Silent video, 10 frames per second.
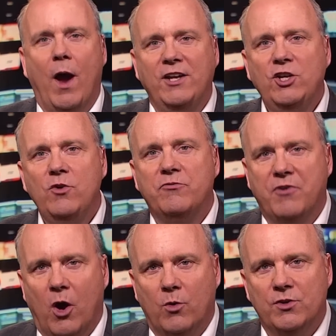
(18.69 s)
When you
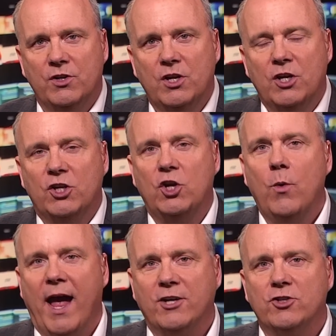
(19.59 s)
vote,
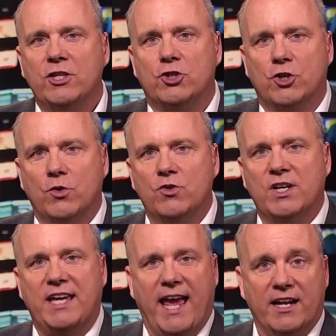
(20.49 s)
you actually
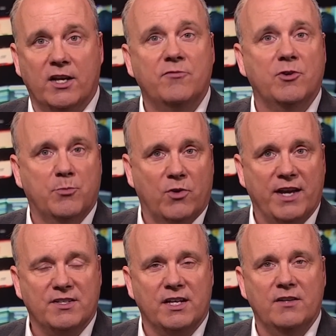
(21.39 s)
choose a candidate for
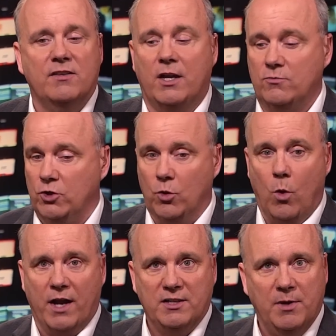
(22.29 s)
president that
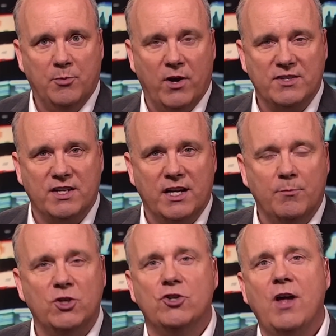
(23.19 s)
you want to be
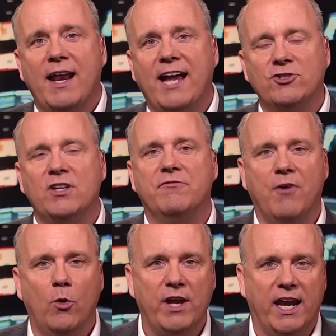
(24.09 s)
president, but you're not actually
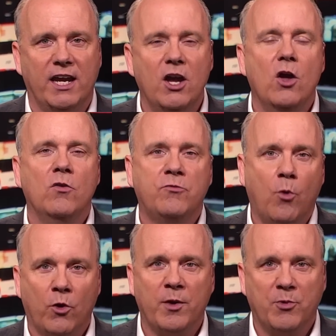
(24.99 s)
voting
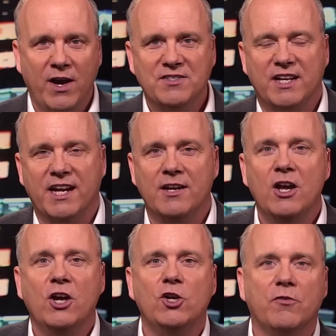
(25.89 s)
for the
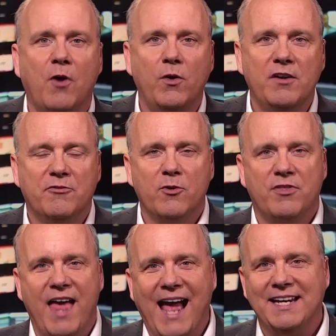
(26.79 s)
president, you're voting
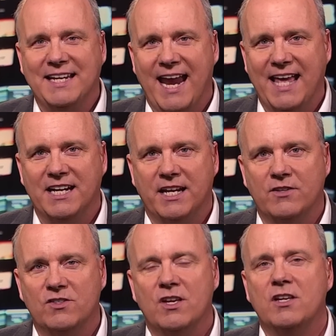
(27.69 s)
for that
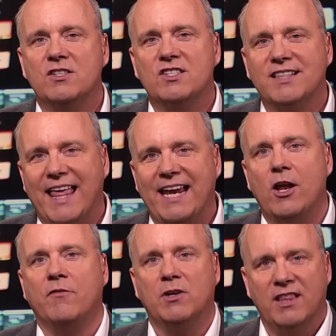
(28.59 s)
candidate's
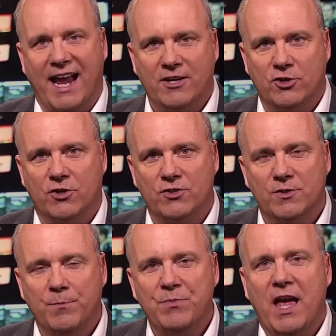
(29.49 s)
slate of
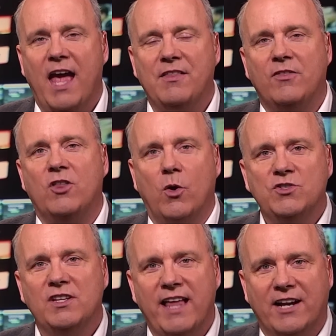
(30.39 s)
electors. And then
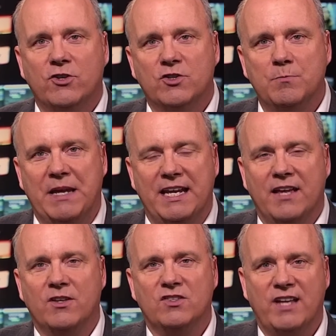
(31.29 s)
those electors
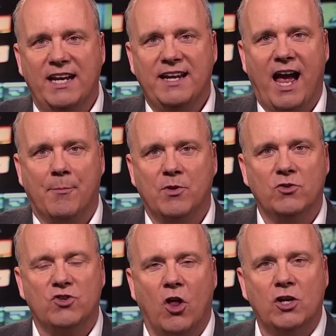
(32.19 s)
meet in the state
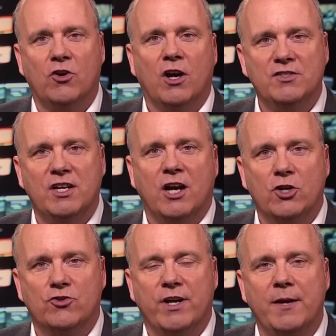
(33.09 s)
capitals all across the
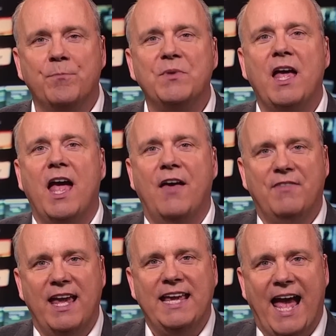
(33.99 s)
country,
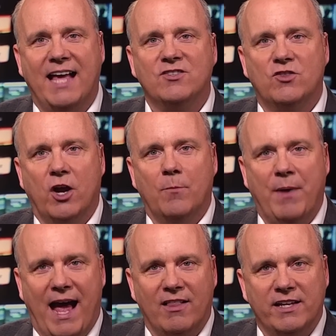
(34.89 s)
and they cast their
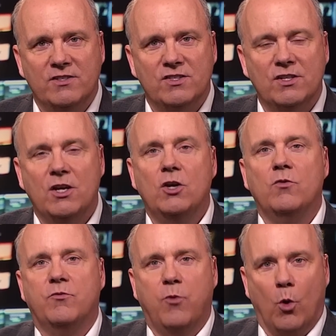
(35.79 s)
ballots
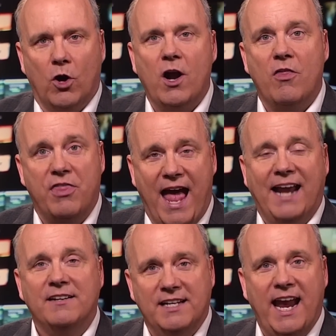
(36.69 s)
for
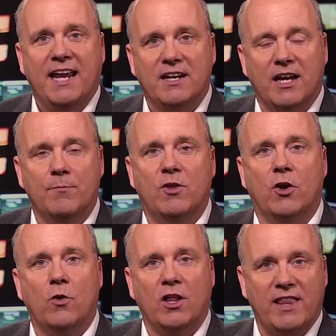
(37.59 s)
that candidate,
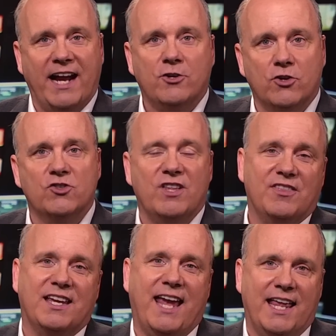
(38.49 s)
their electors
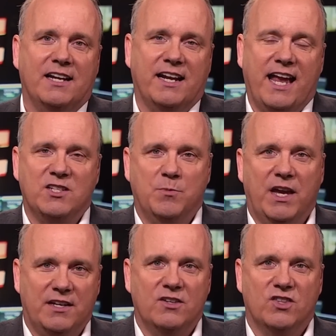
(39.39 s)
that the candidate has
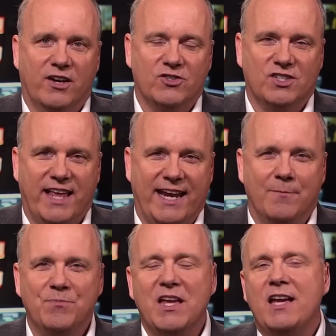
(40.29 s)
picked as their
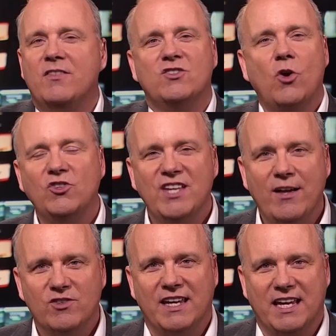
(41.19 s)
slate. This all
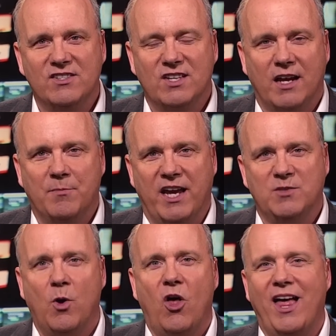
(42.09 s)
sounds like inside
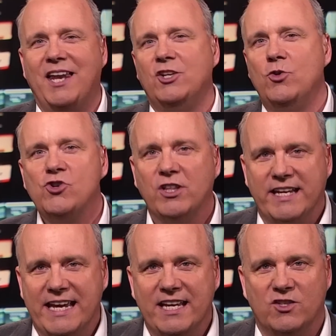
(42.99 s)
baseball, and it
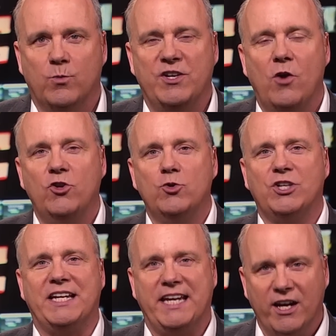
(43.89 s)
usually is. We don't
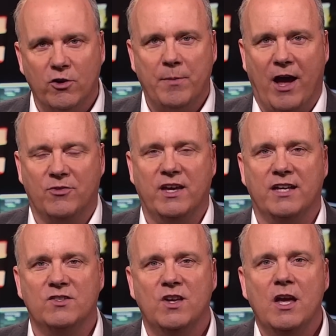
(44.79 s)
usually hear about
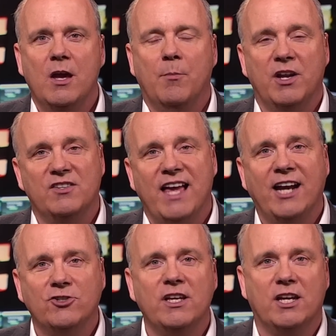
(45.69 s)
this, but it's
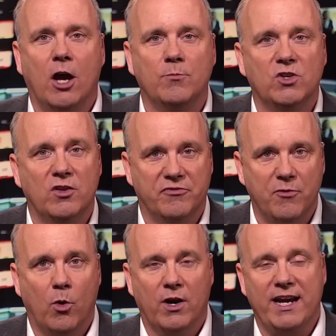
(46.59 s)
actually come to the
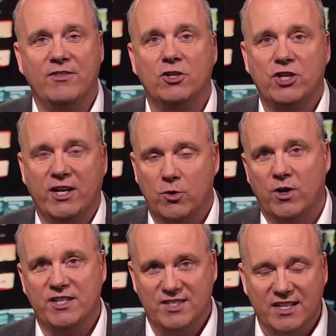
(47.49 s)
fore in the
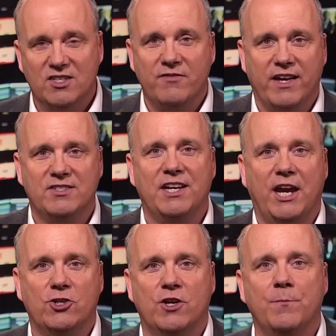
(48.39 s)
January 6th
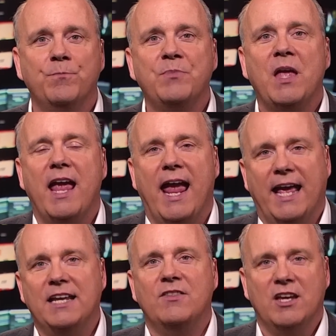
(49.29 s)
investigation
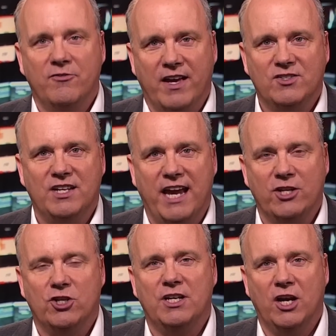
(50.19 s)
and in the
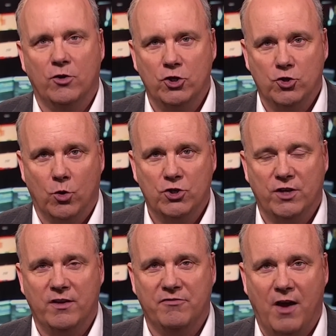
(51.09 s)
investigation here in
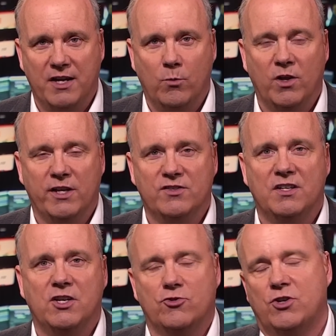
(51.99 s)
Georgia that Fani
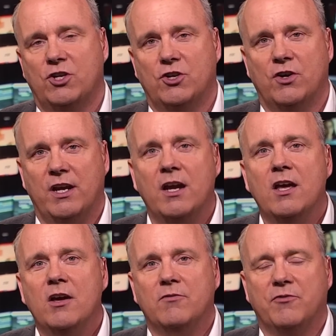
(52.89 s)
Willis, the district
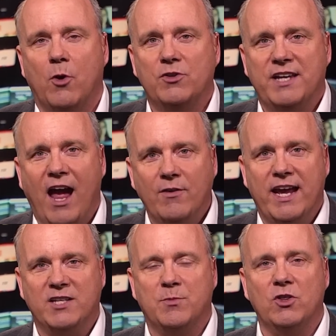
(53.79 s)
attorney for Fulton
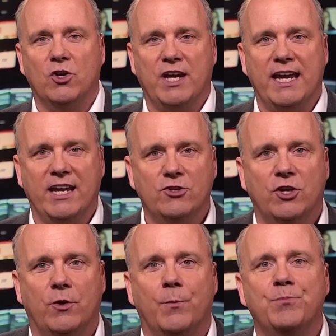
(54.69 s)
County, has been looking
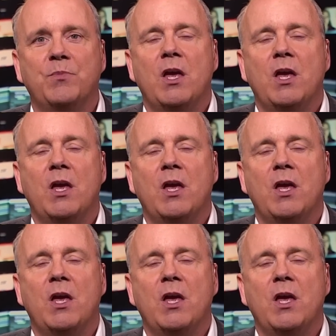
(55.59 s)
into.